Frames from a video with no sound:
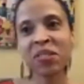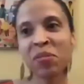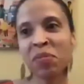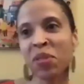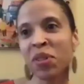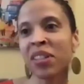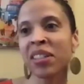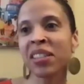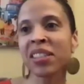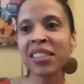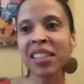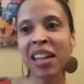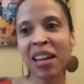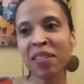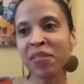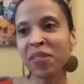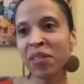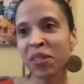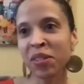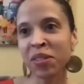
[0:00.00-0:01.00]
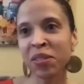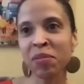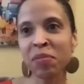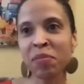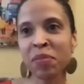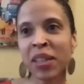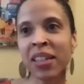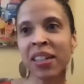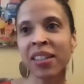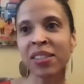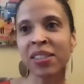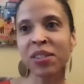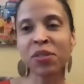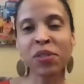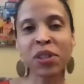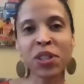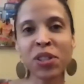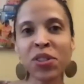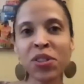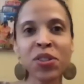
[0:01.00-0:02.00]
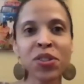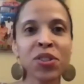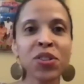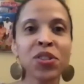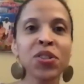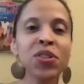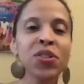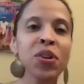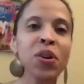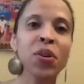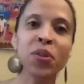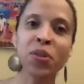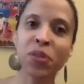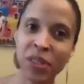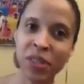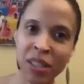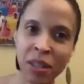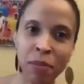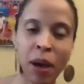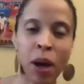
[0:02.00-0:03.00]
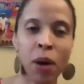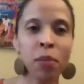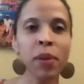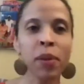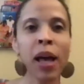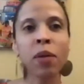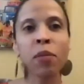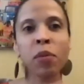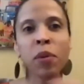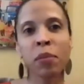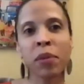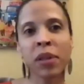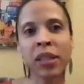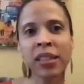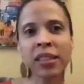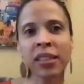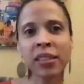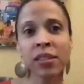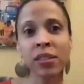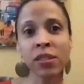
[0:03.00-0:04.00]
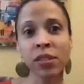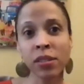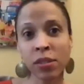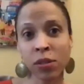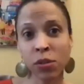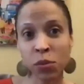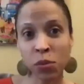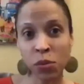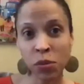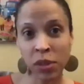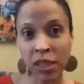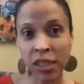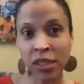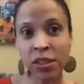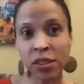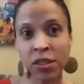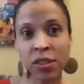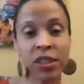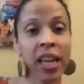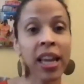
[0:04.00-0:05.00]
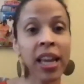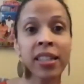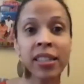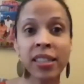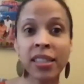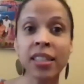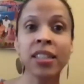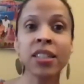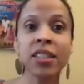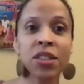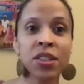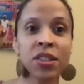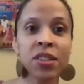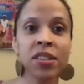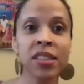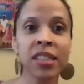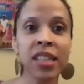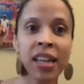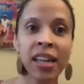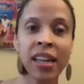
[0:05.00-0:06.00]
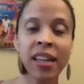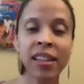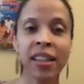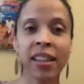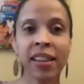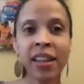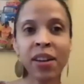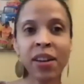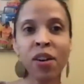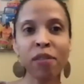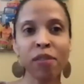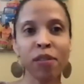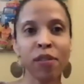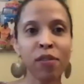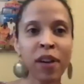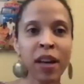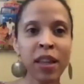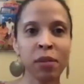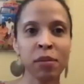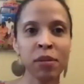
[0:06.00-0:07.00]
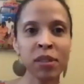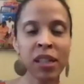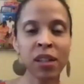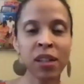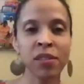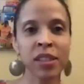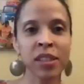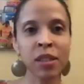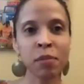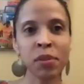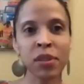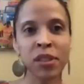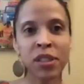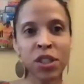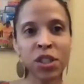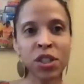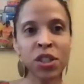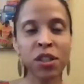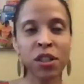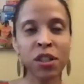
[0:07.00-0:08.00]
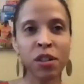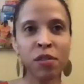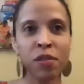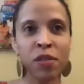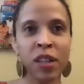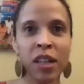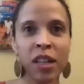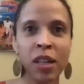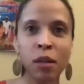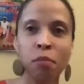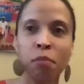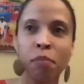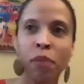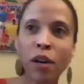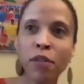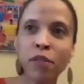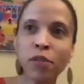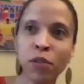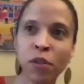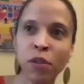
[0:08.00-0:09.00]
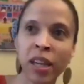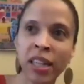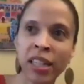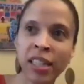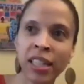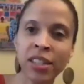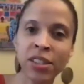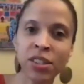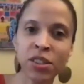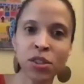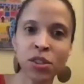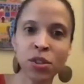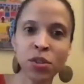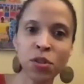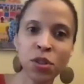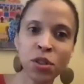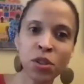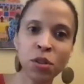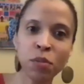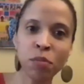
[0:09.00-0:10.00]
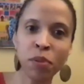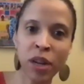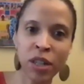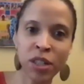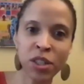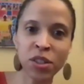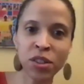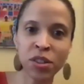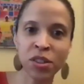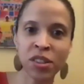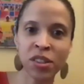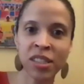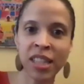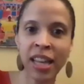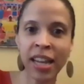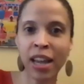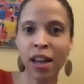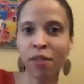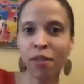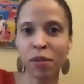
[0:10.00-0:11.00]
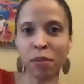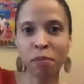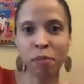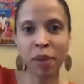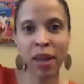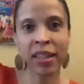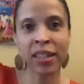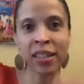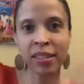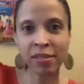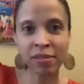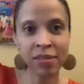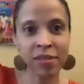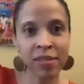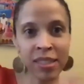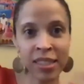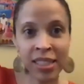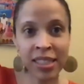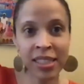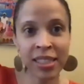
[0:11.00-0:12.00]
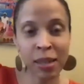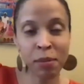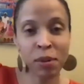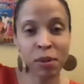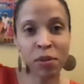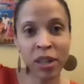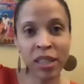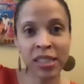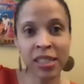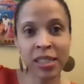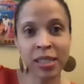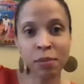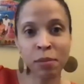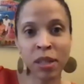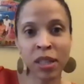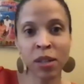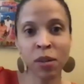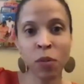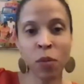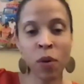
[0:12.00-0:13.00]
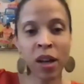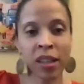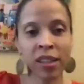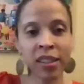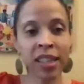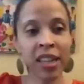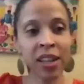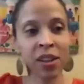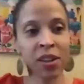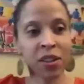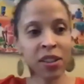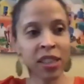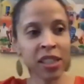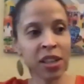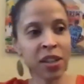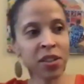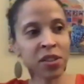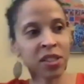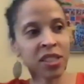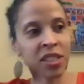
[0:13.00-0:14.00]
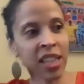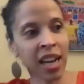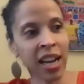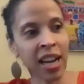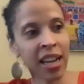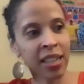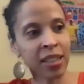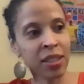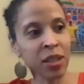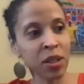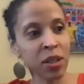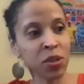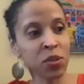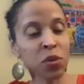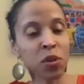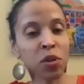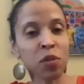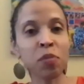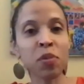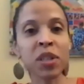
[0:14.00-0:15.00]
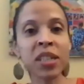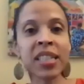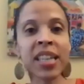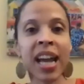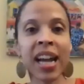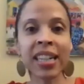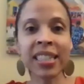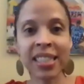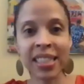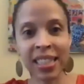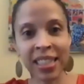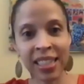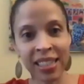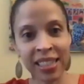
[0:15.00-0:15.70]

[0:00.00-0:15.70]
insightful because the research shows about Black women school leaders and teachers that they often find themselves in a position of buffering institutional pressures that have embedded systemic racism in it, while on the other side, sort of protecting